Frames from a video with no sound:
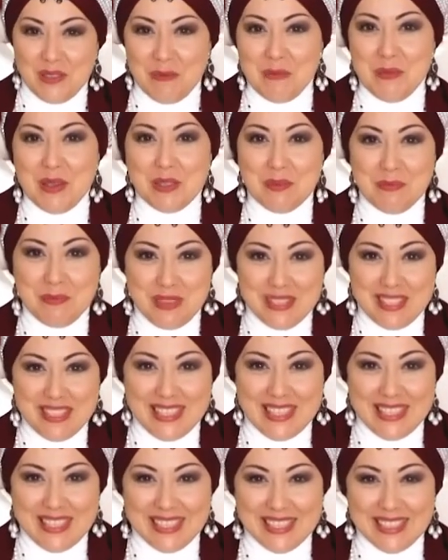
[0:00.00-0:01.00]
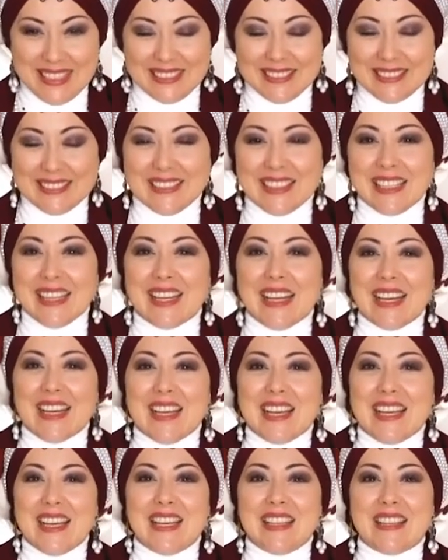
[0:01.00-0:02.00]
I know I'm jumping ahead,
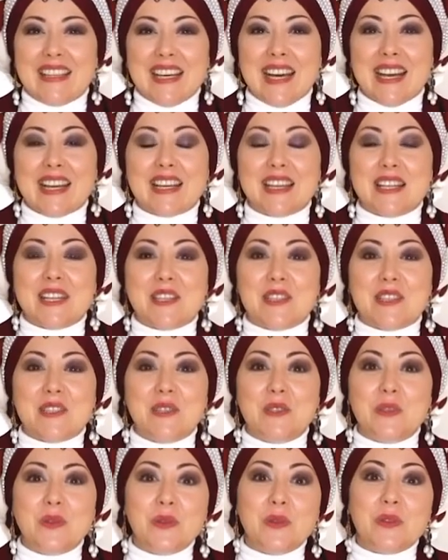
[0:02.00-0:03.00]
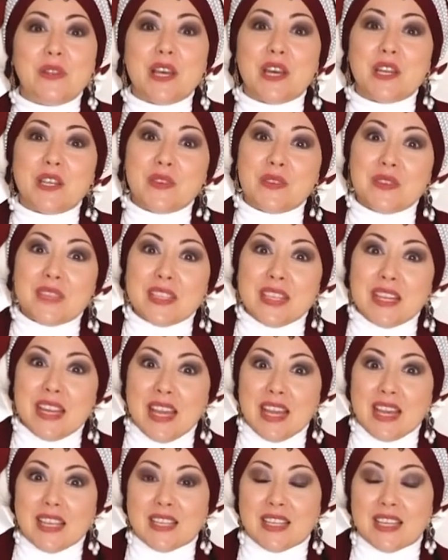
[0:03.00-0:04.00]
but I want to share this with
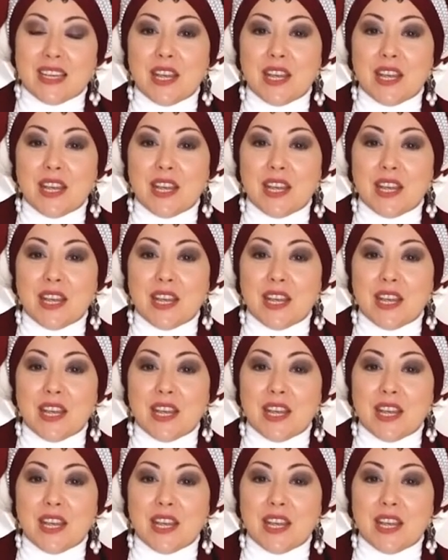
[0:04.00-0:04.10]
you.